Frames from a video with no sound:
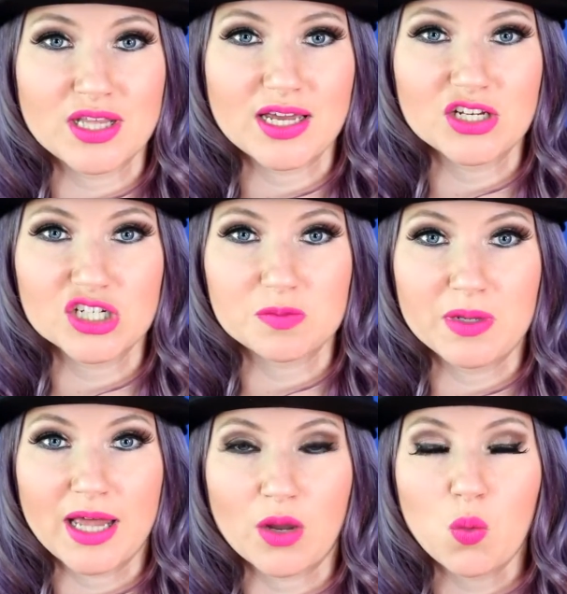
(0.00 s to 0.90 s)
they can just
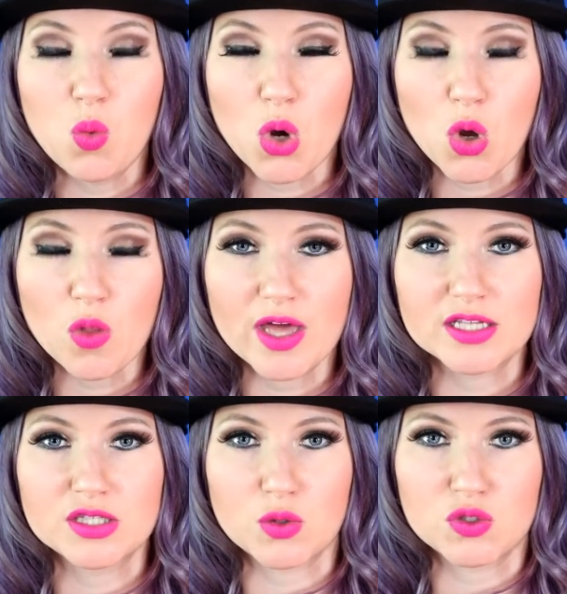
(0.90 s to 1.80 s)
be like, whoa,
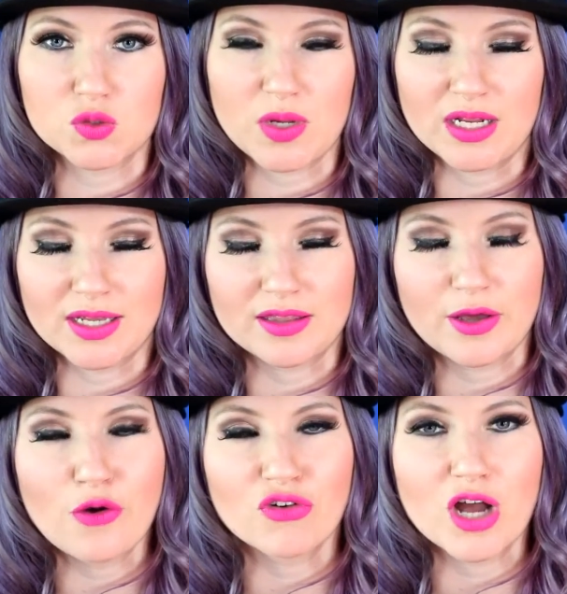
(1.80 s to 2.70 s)
that's so sweet, like
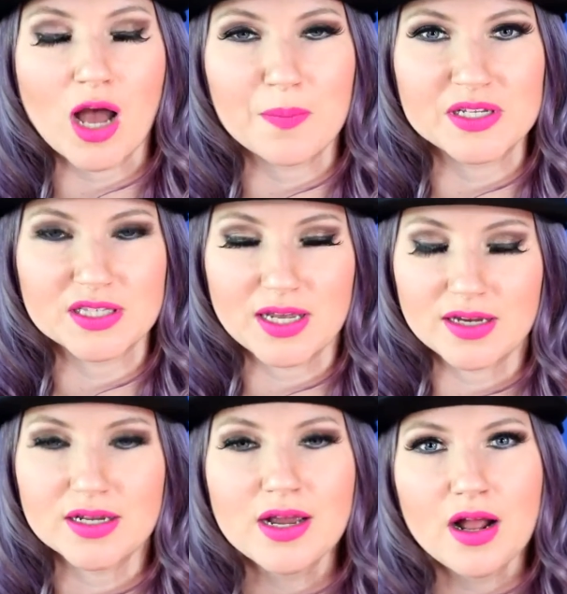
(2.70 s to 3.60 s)
they
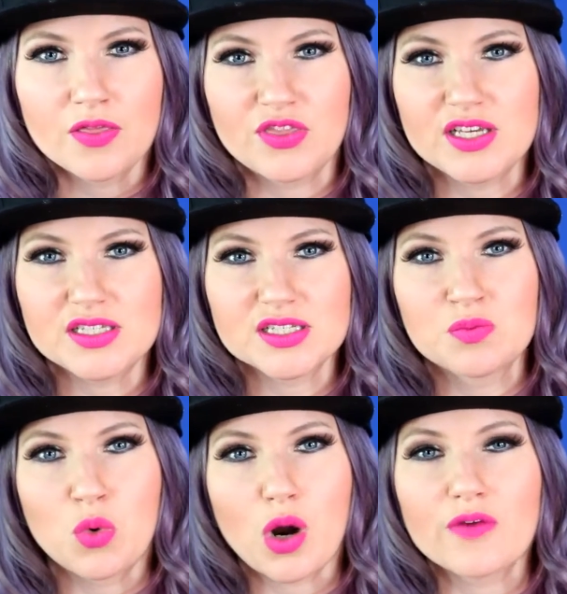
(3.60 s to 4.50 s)
overcompensate. This
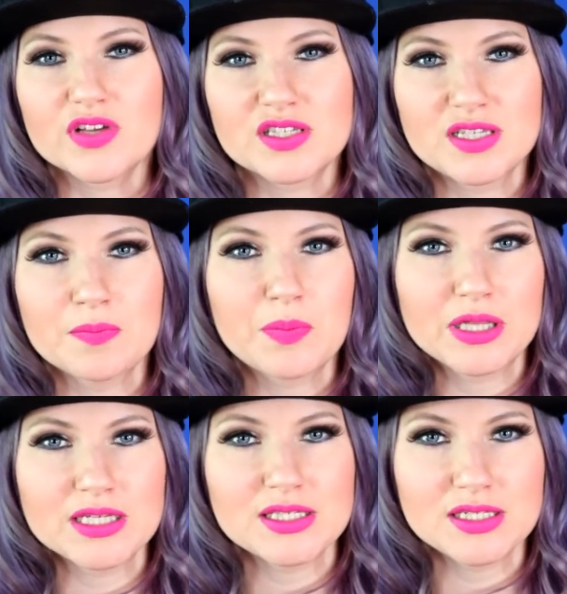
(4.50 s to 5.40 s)
is more of a
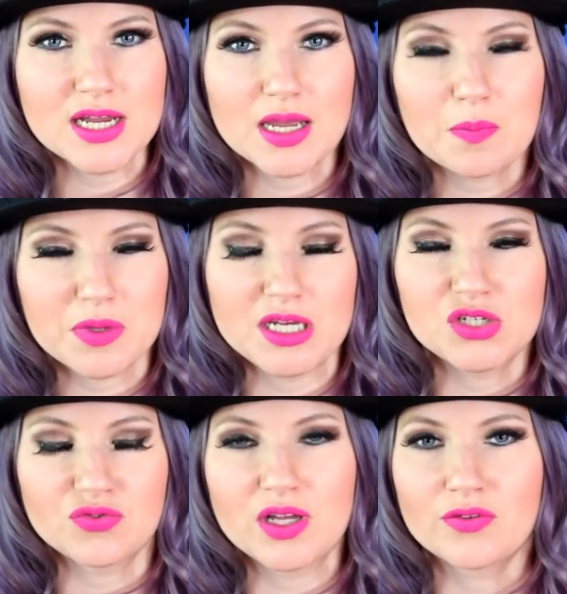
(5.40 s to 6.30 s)
simplistic
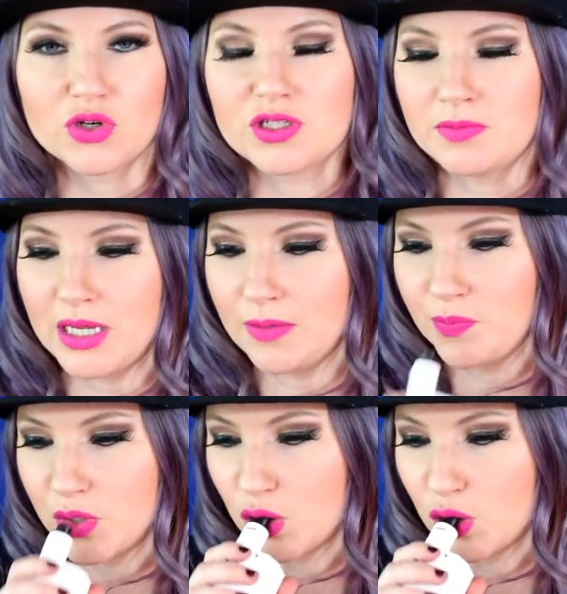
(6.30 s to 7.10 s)
peach flavor to me.